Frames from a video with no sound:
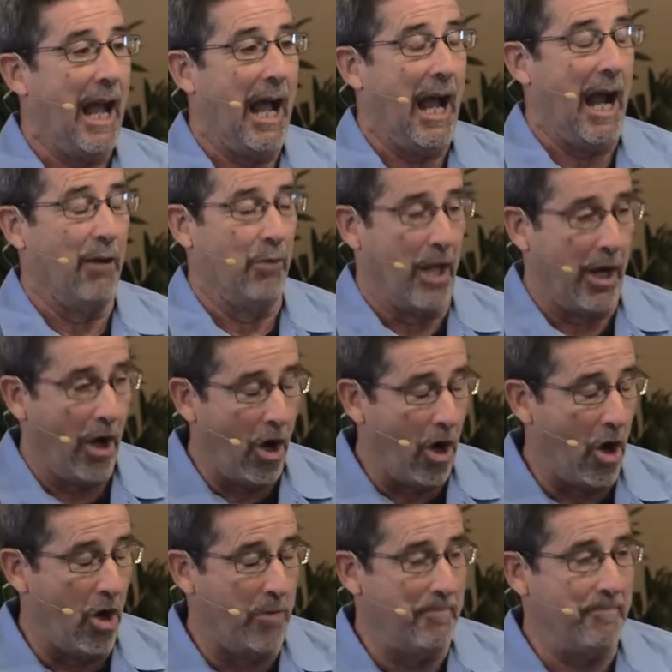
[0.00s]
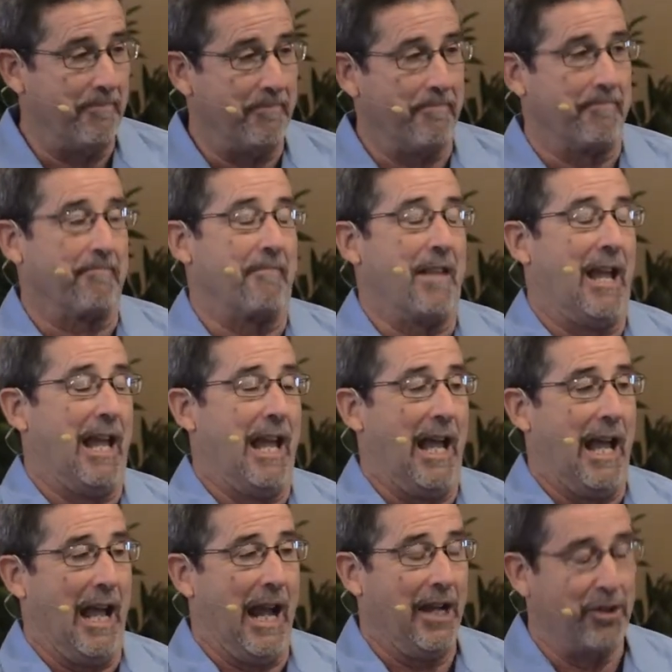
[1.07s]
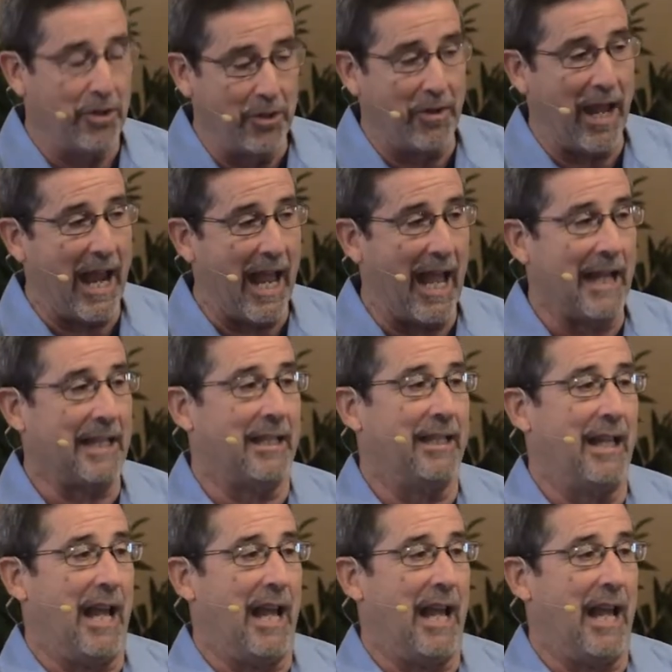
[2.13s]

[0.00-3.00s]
I run home. I do that.